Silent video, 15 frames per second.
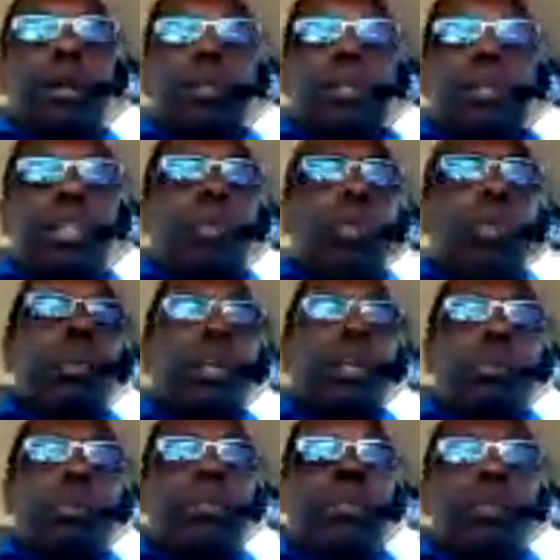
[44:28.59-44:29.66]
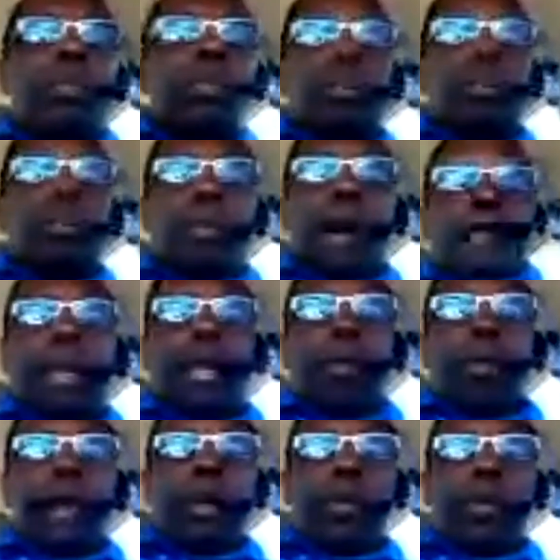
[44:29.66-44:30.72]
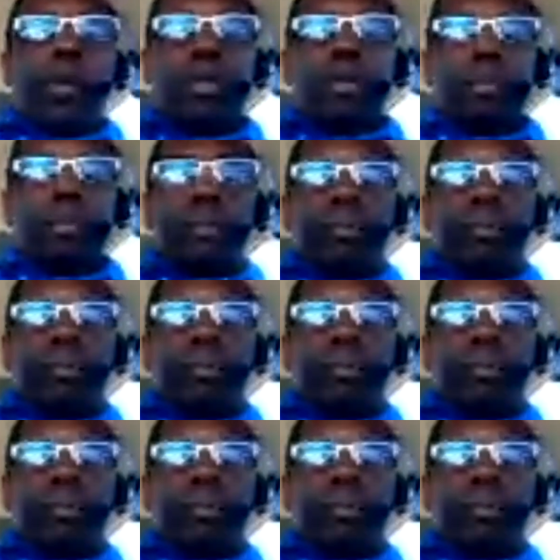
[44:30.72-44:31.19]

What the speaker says: that you're working with, how that goes.